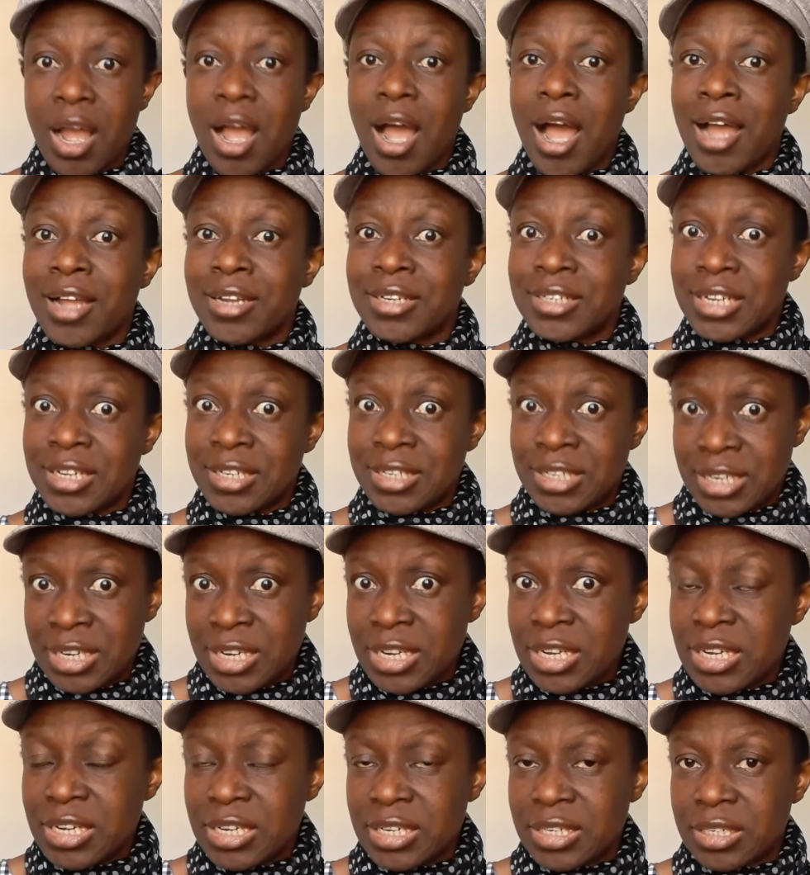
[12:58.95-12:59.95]
and they
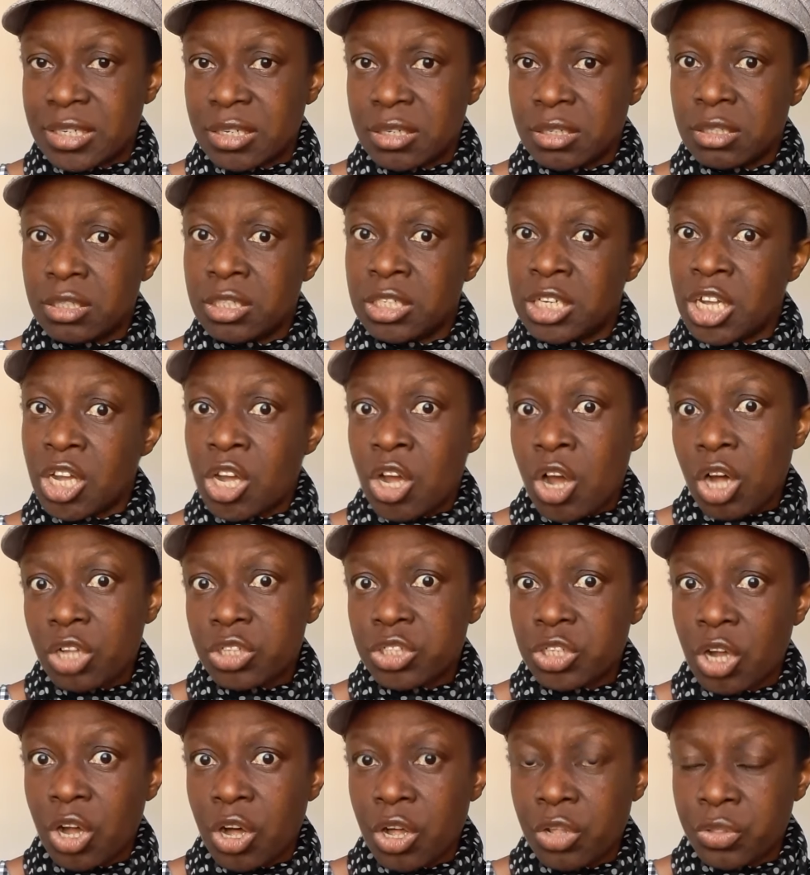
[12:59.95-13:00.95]
did. They
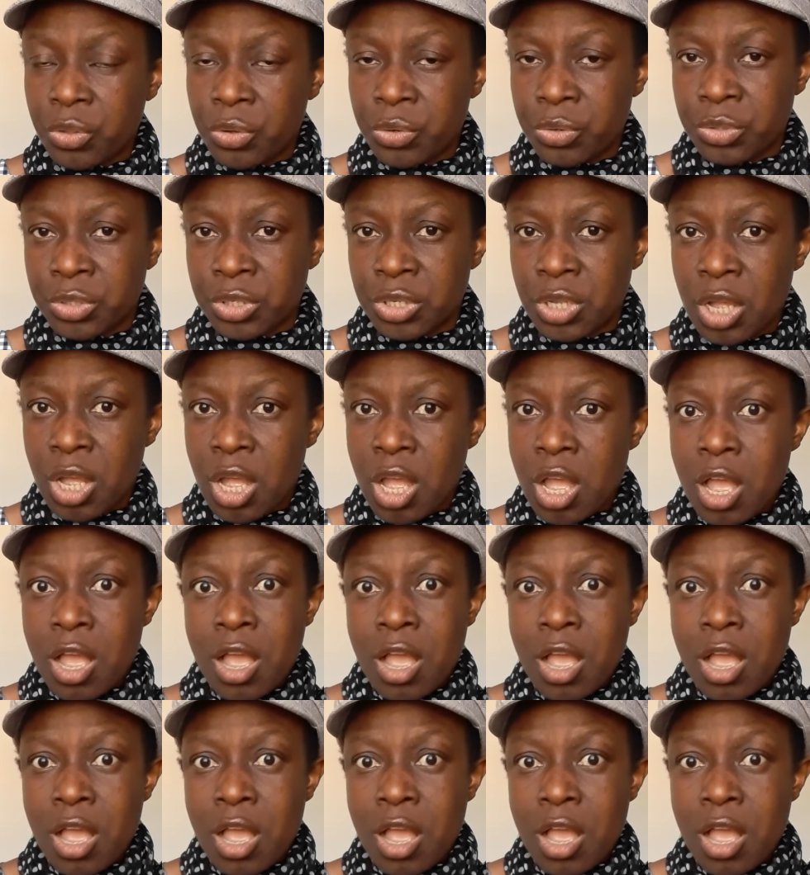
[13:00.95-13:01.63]
got all those.